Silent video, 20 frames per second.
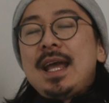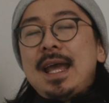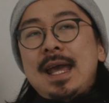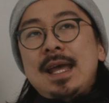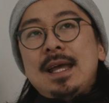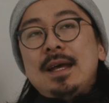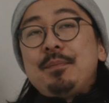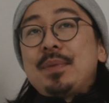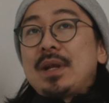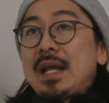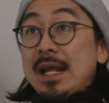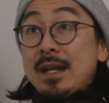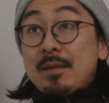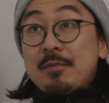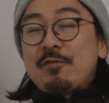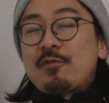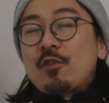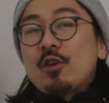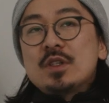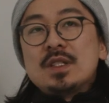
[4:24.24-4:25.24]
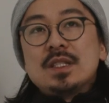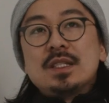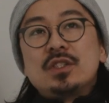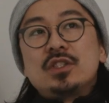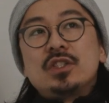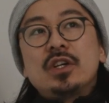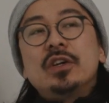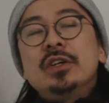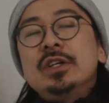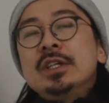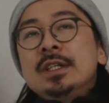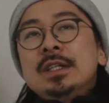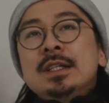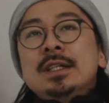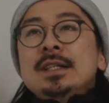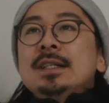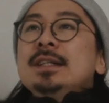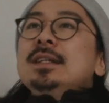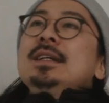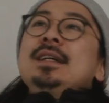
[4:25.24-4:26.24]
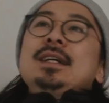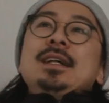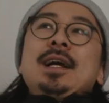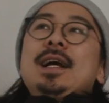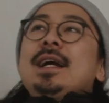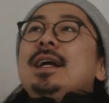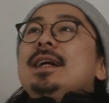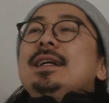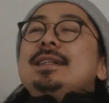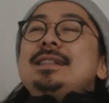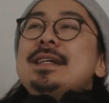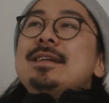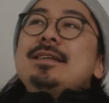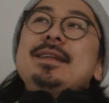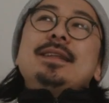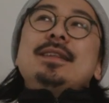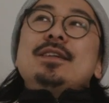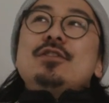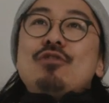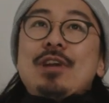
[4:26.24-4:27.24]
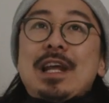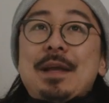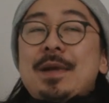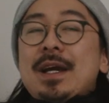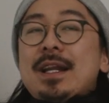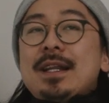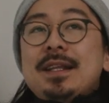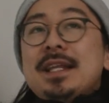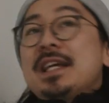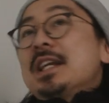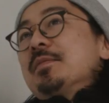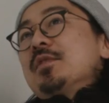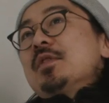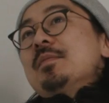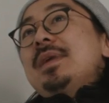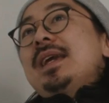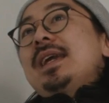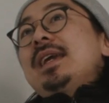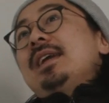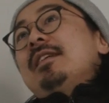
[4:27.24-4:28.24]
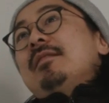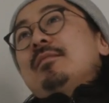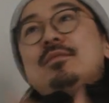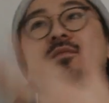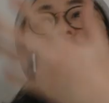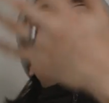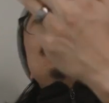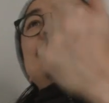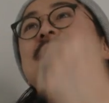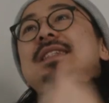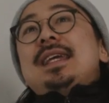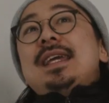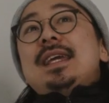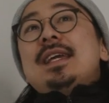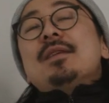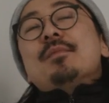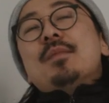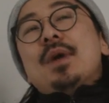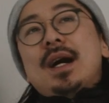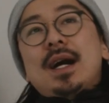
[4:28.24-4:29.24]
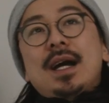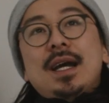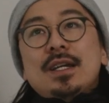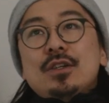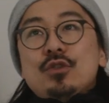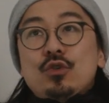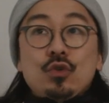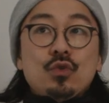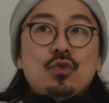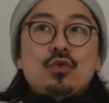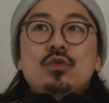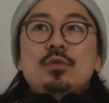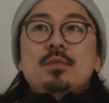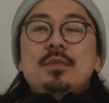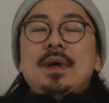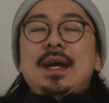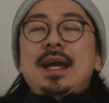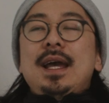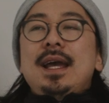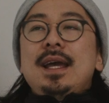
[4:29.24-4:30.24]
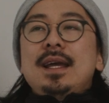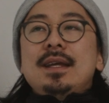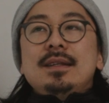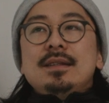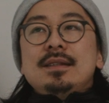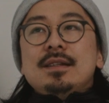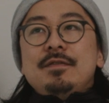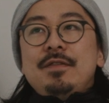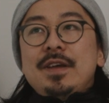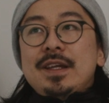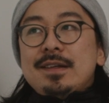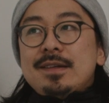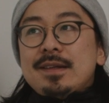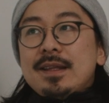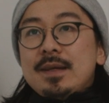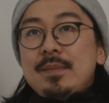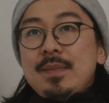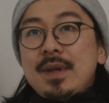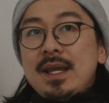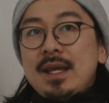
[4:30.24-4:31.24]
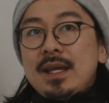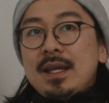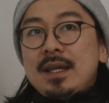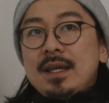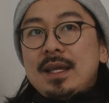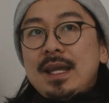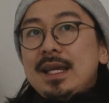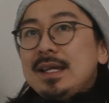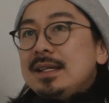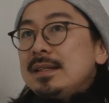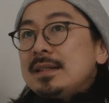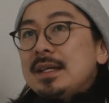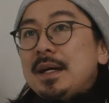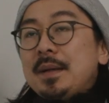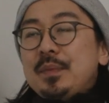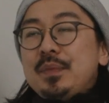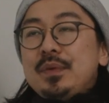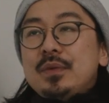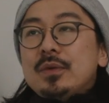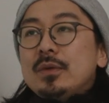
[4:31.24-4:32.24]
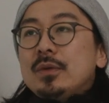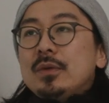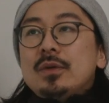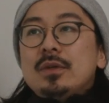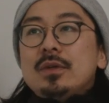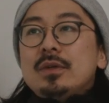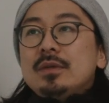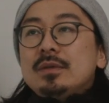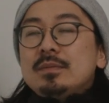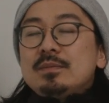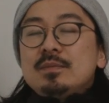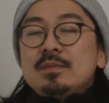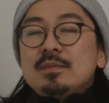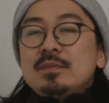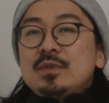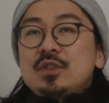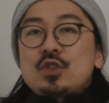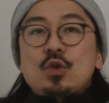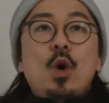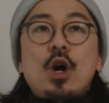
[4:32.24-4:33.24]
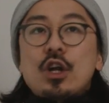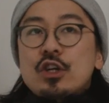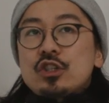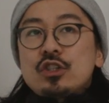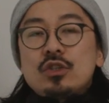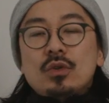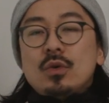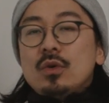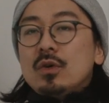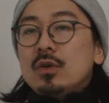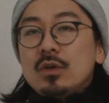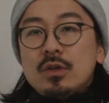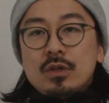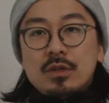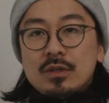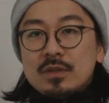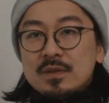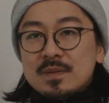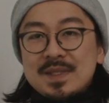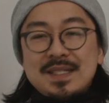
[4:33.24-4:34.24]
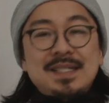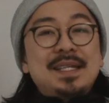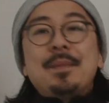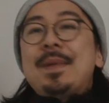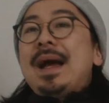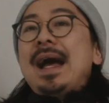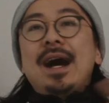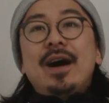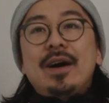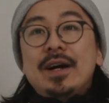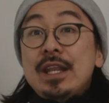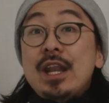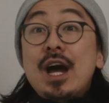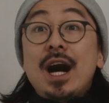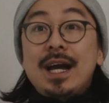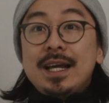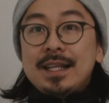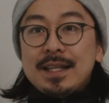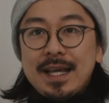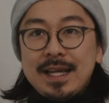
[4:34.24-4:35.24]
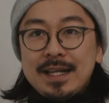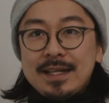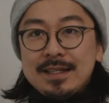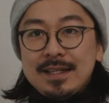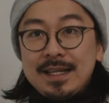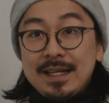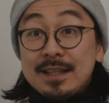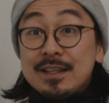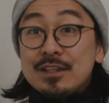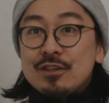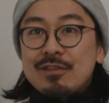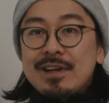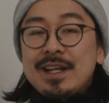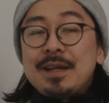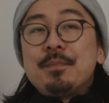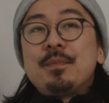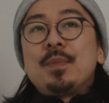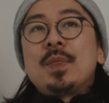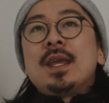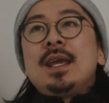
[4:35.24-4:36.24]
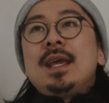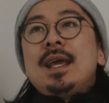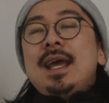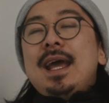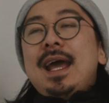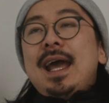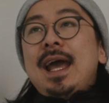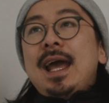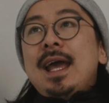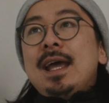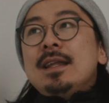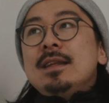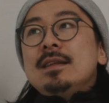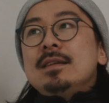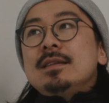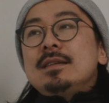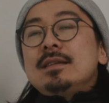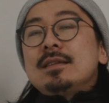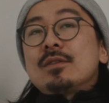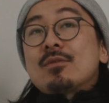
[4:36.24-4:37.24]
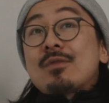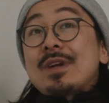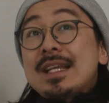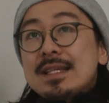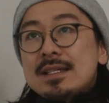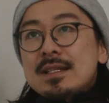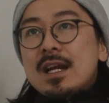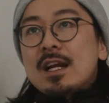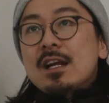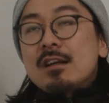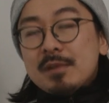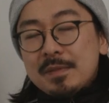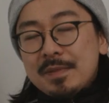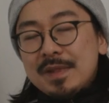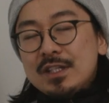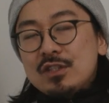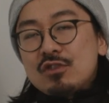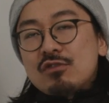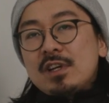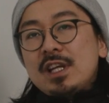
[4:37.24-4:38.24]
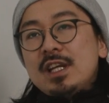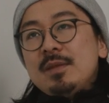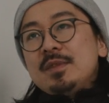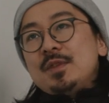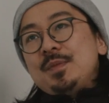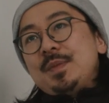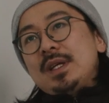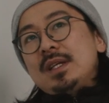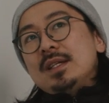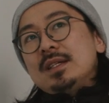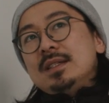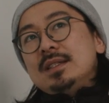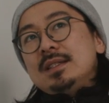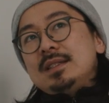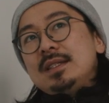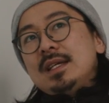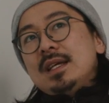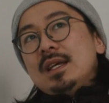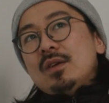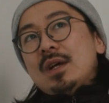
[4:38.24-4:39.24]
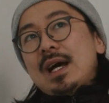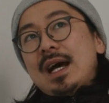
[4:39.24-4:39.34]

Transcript: And I'm frozen. So essentially the dream kind of led up to me seeing my doom and eventually being eaten up or squashed or somehow annihilated in the dream. And the reason I remember this dream is because